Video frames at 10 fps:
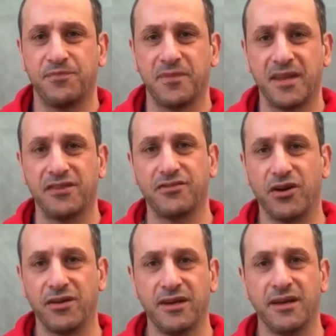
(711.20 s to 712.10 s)
it's not
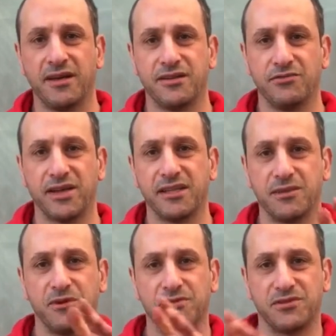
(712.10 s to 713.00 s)
directly in the
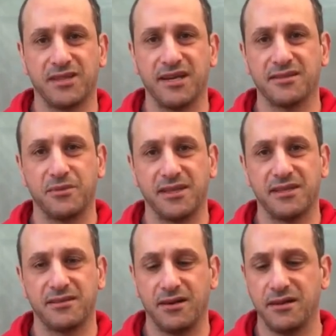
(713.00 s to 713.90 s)
middle, it's just a bit this
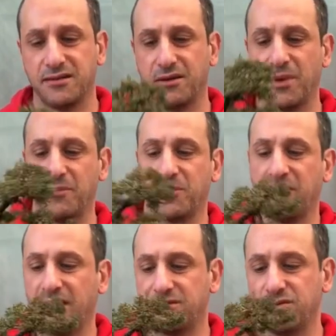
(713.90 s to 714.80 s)
side, so I'm happy with
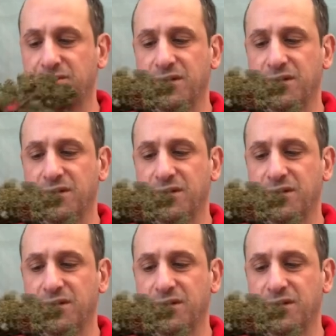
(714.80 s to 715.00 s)
that too.